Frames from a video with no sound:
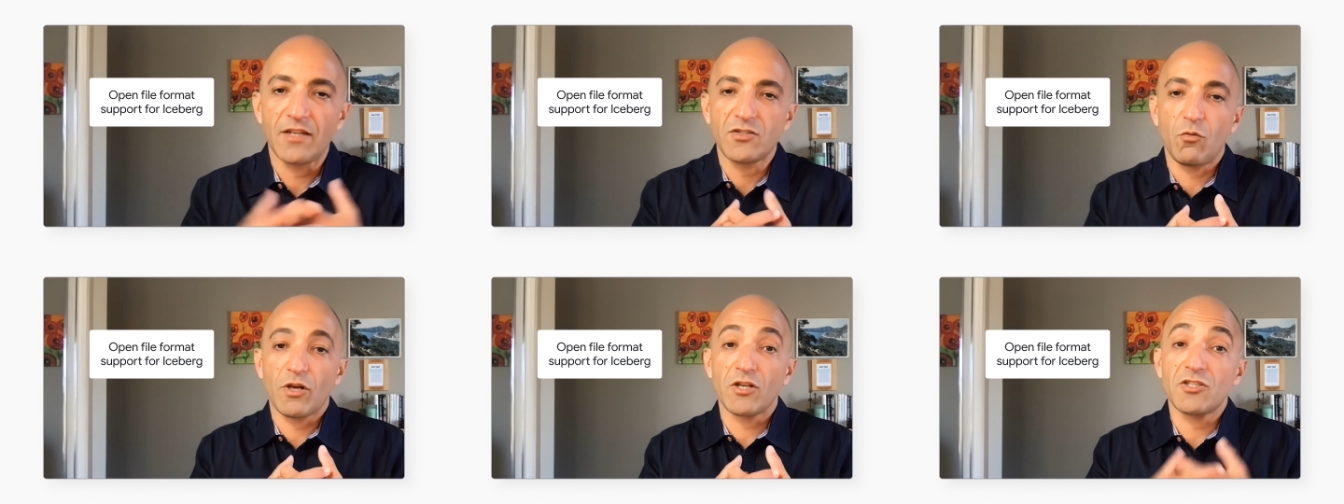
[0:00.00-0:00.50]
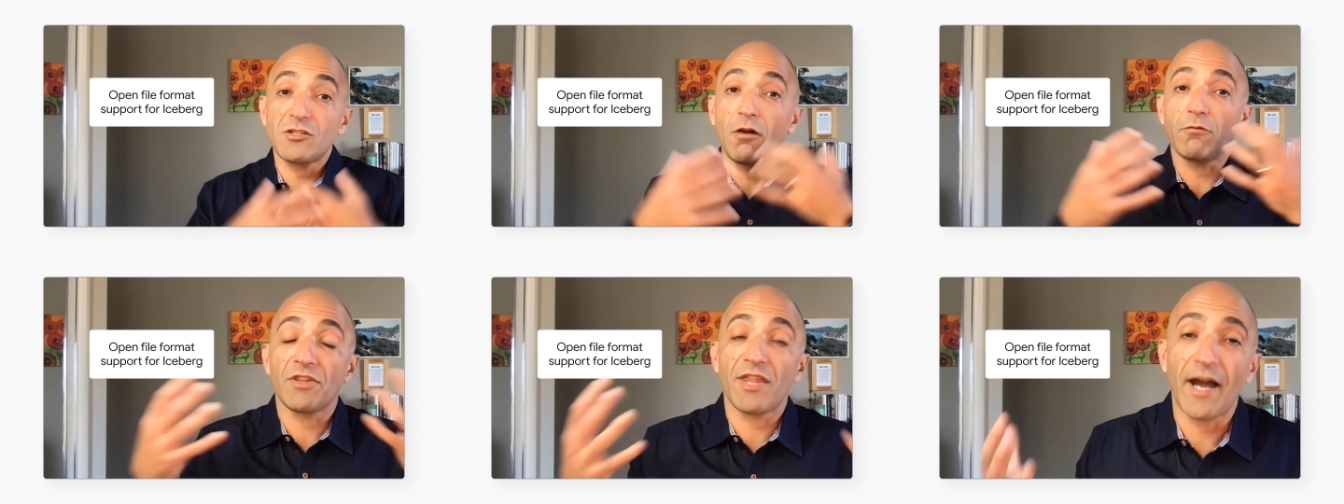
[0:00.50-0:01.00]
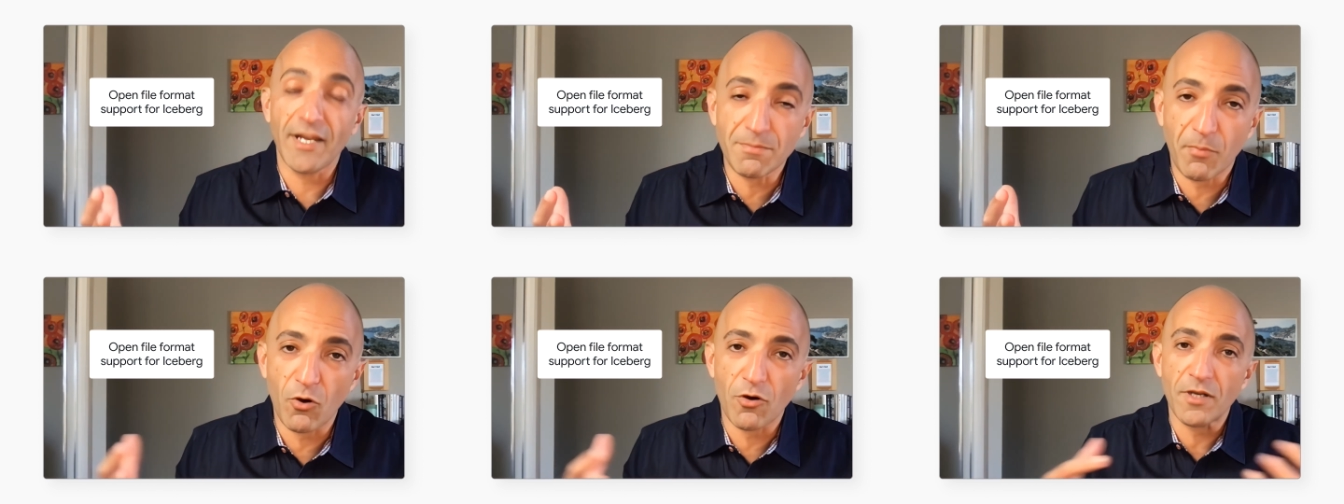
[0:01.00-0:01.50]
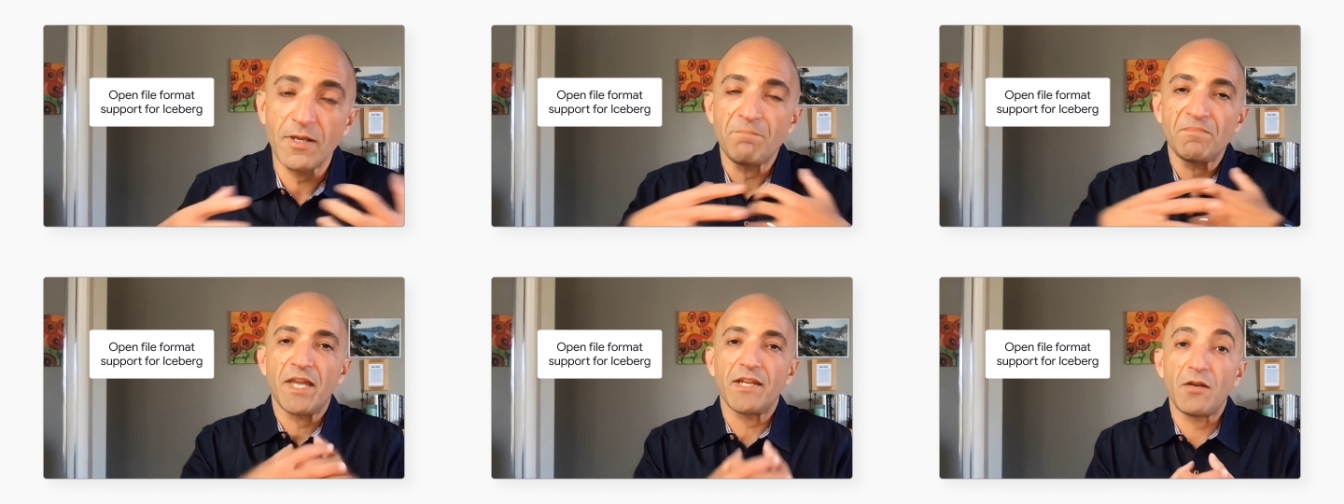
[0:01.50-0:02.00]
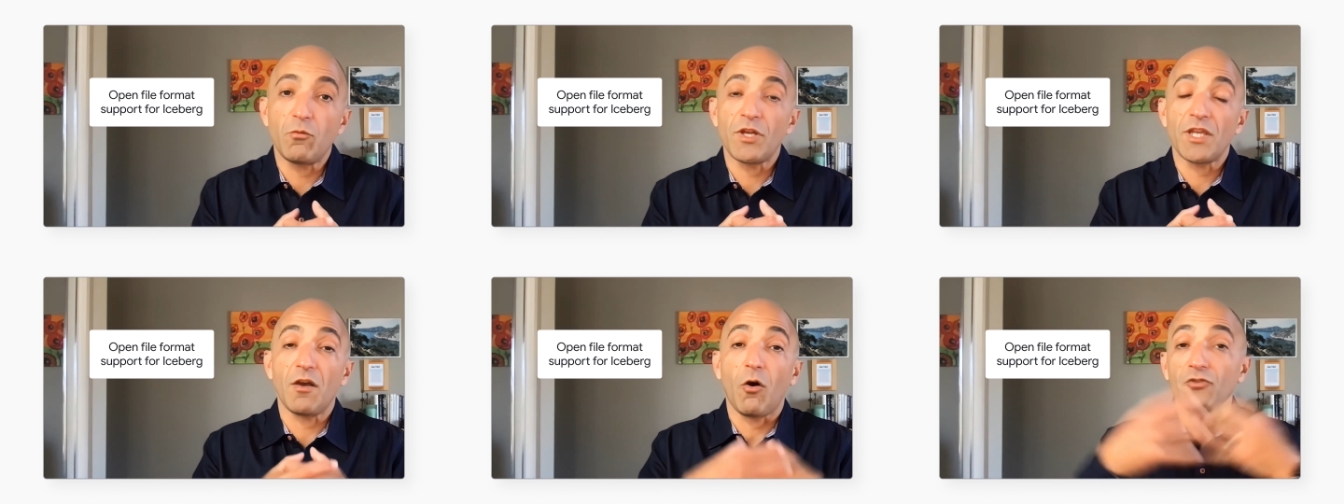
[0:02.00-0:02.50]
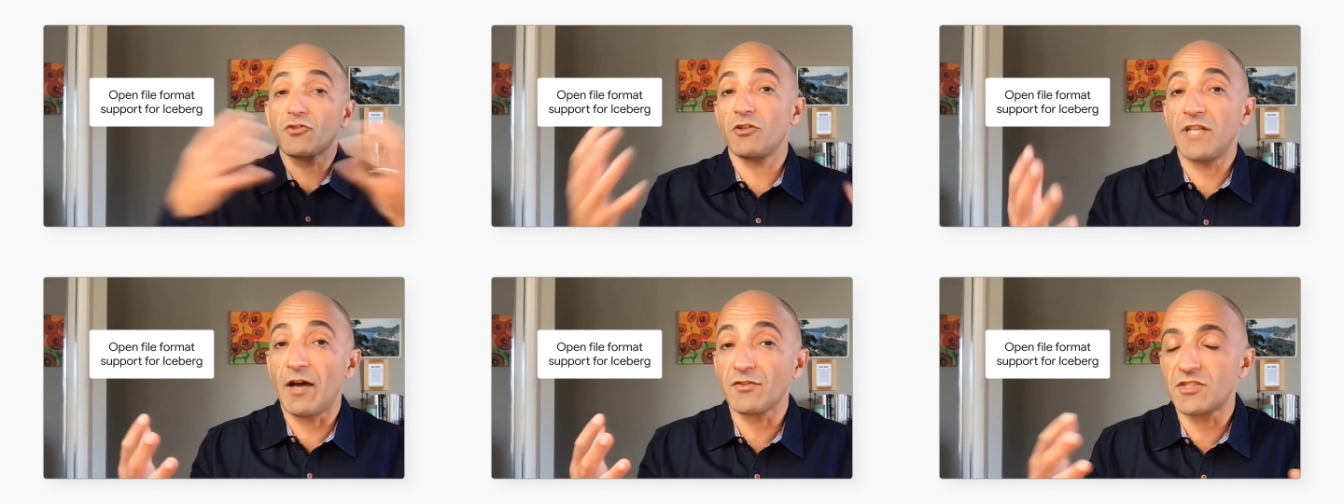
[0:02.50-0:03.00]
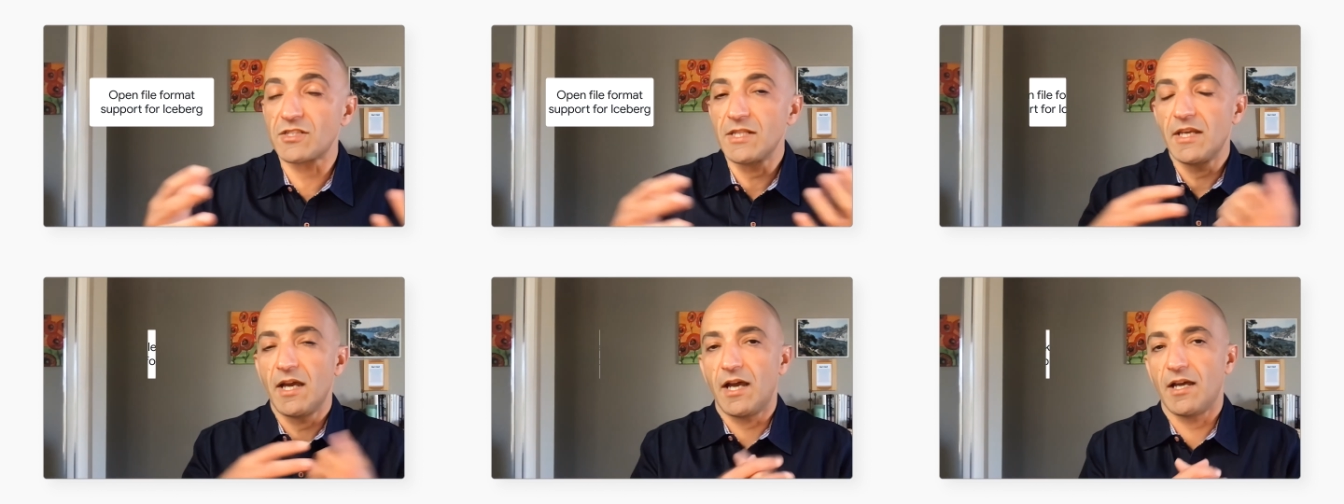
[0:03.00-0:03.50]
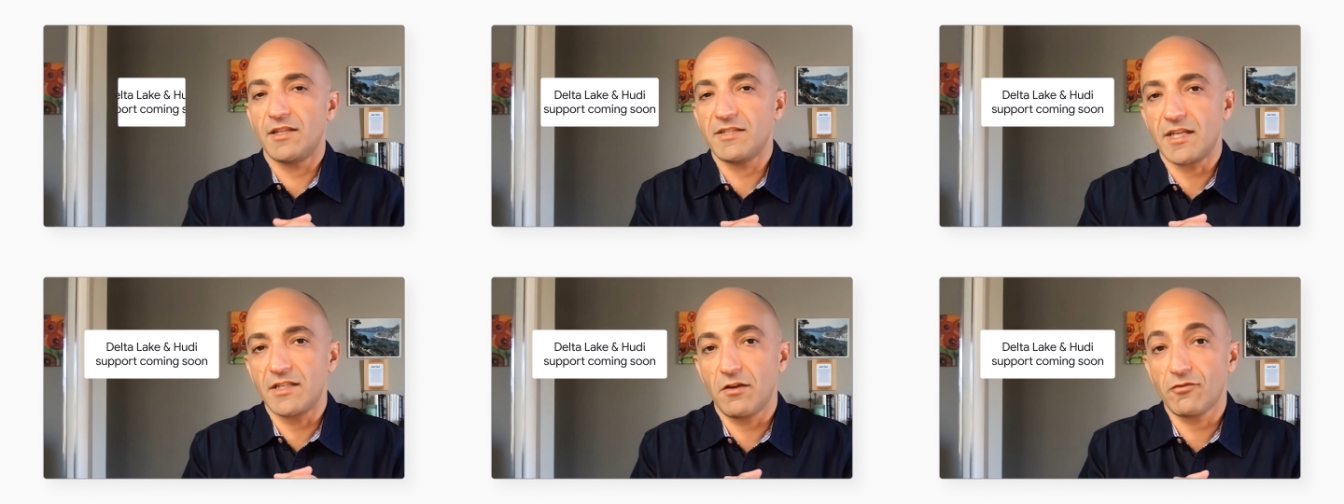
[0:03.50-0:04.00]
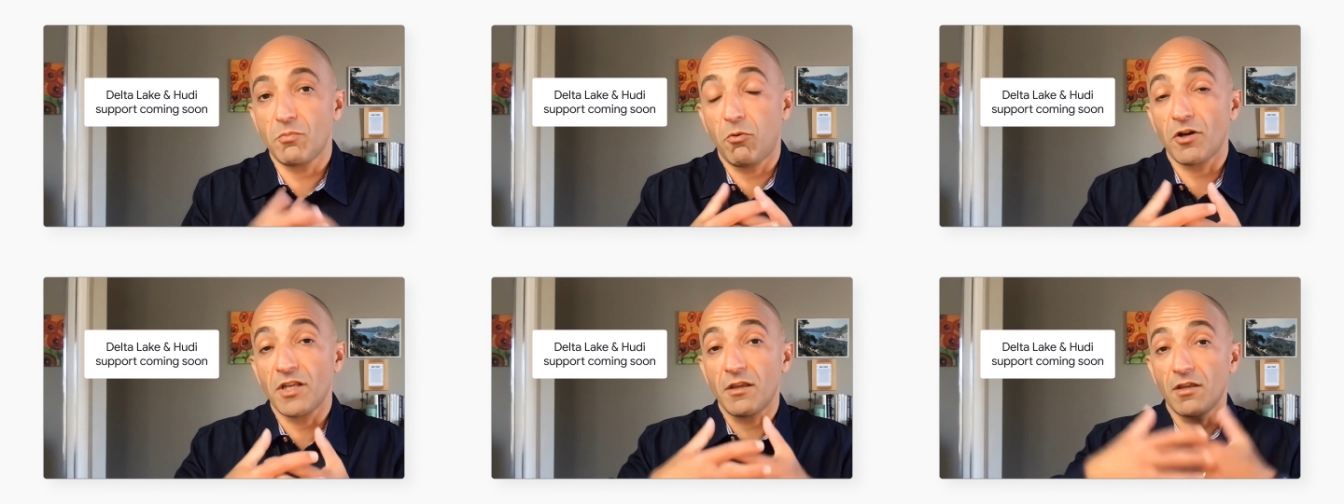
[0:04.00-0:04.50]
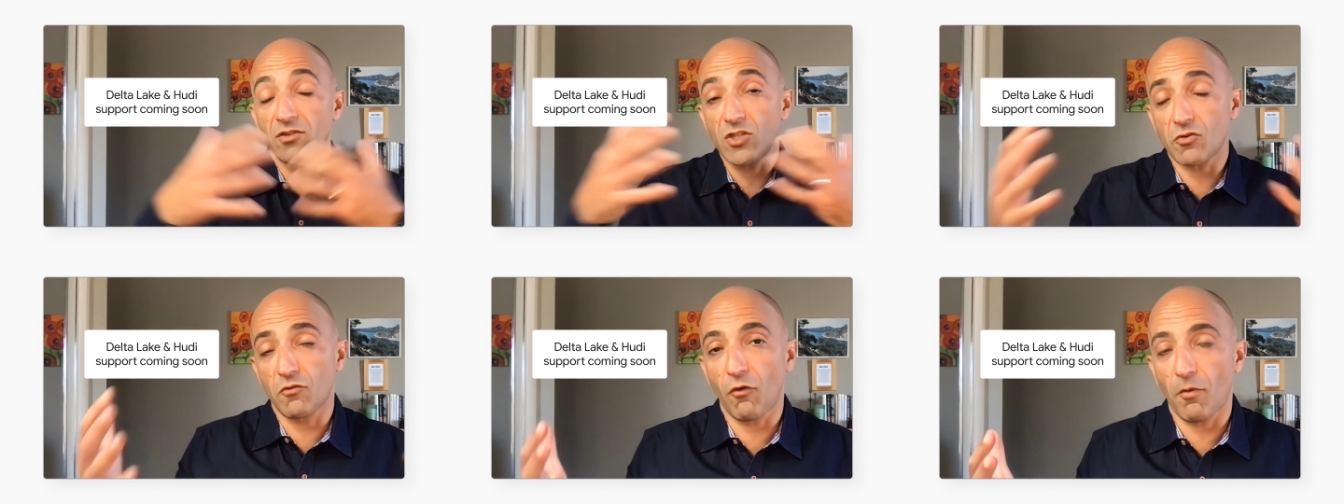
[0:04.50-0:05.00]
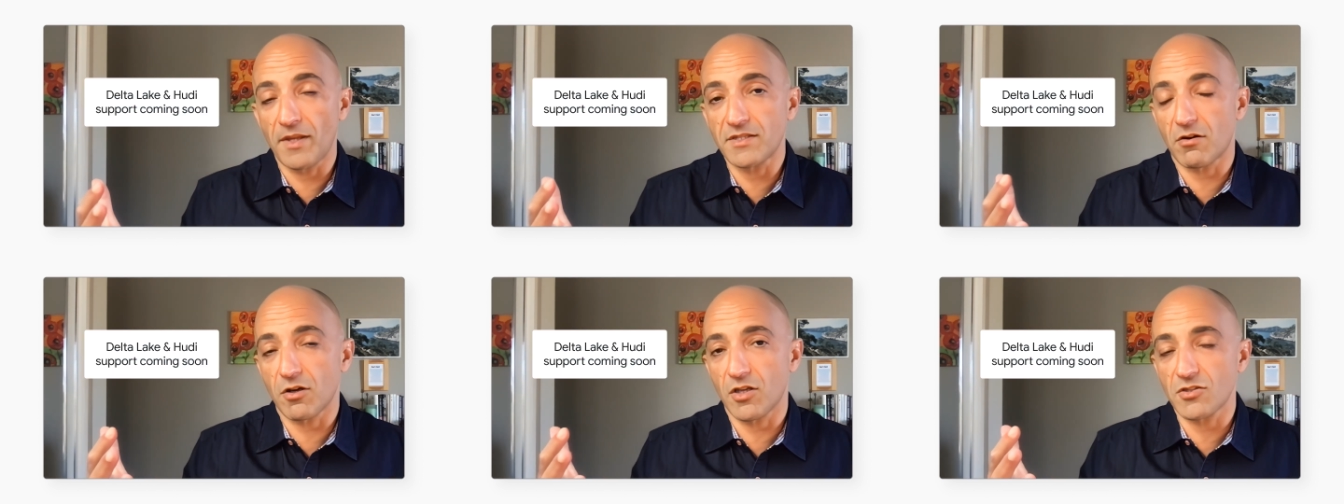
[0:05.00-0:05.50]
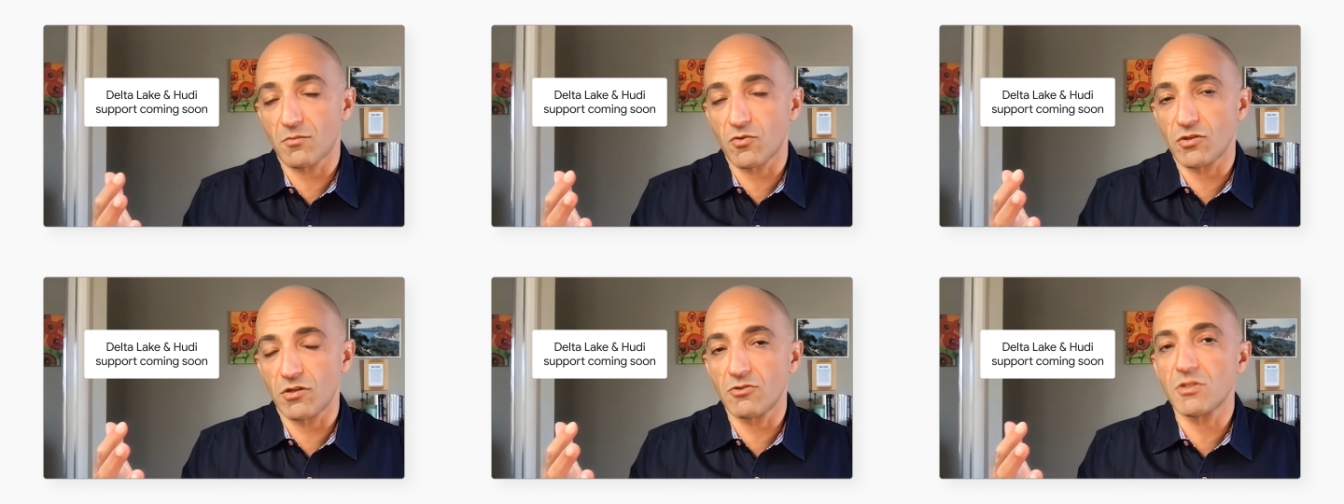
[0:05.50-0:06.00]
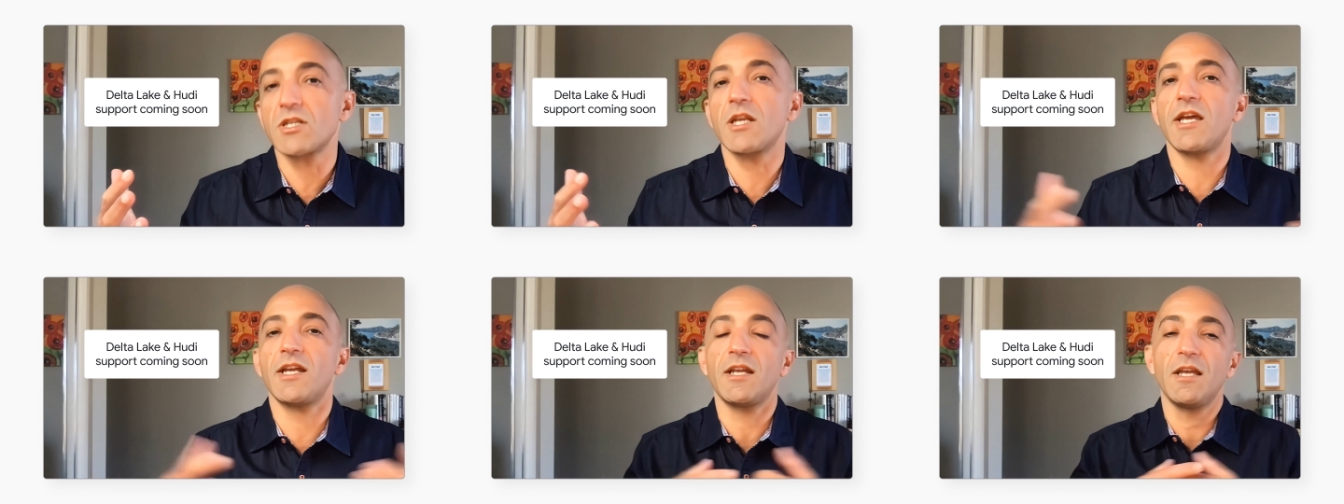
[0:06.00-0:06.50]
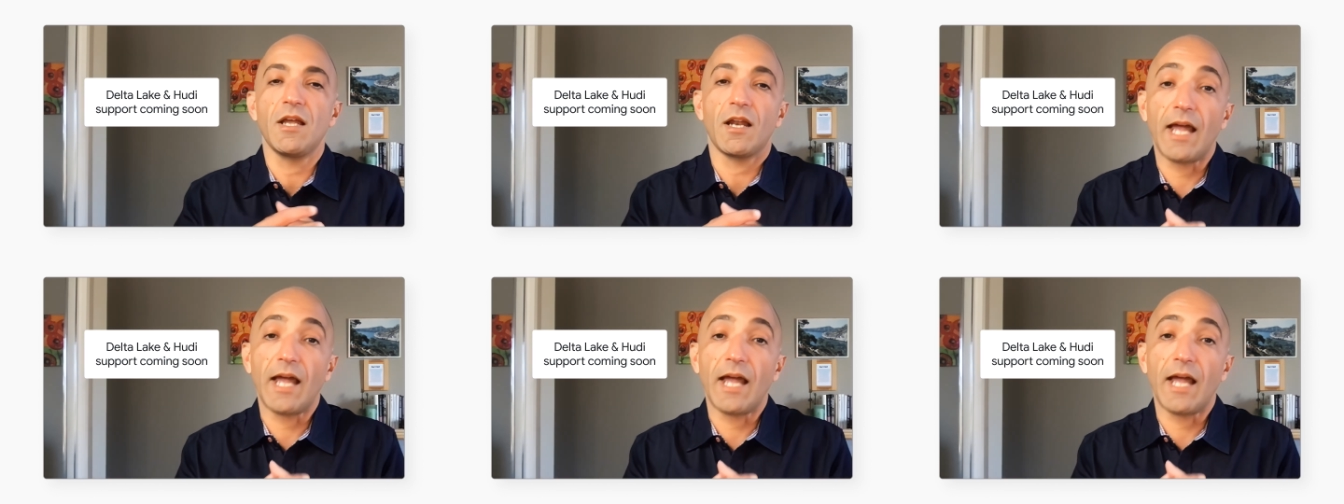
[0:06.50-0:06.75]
And so we're going to start with Iceberg, and then we also announced this idea of supporting additional formats that our customers are interested in,